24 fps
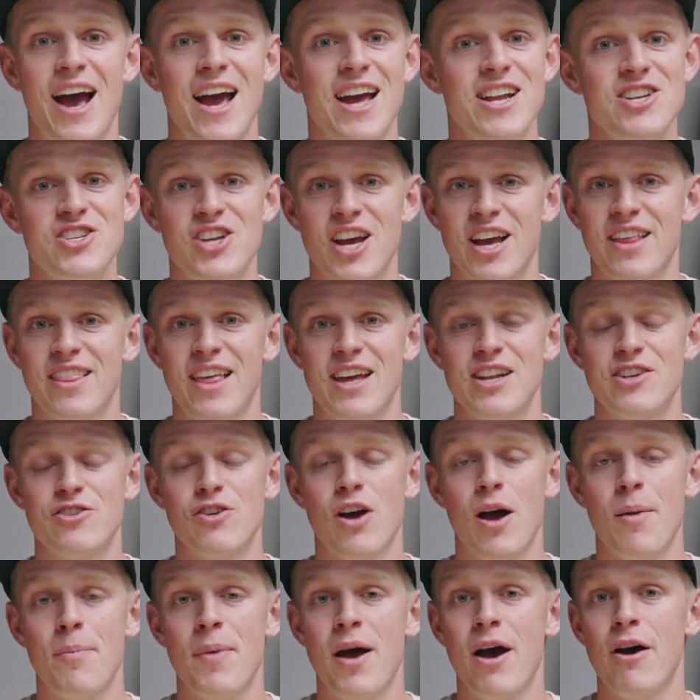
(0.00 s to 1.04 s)
I had checked that
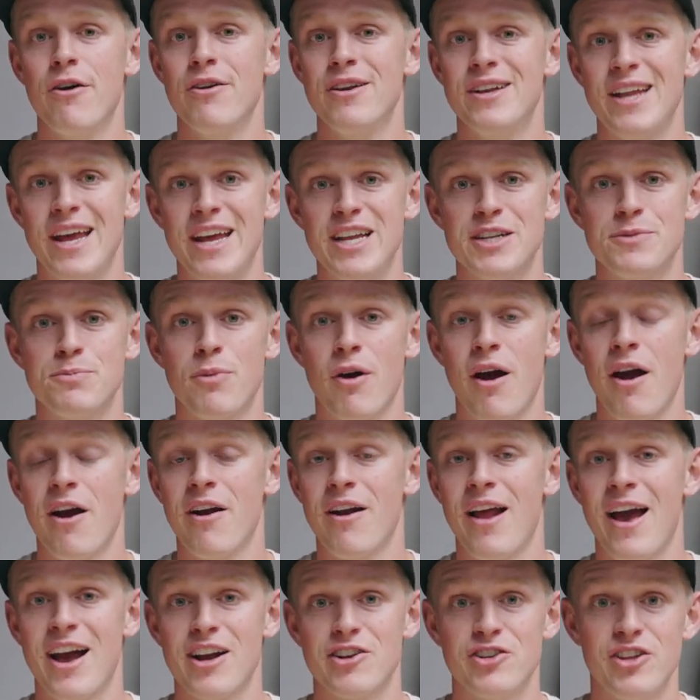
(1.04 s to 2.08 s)
drop out days
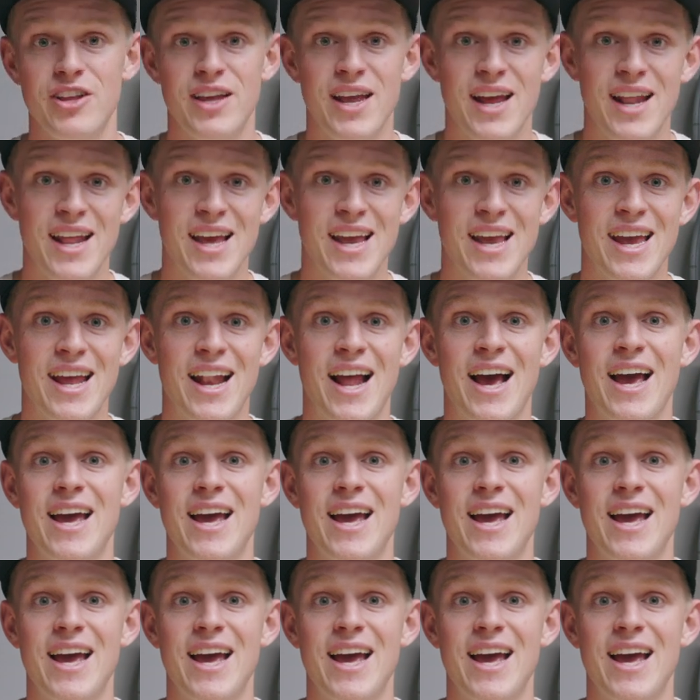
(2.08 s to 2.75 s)
prior to actually hitting it.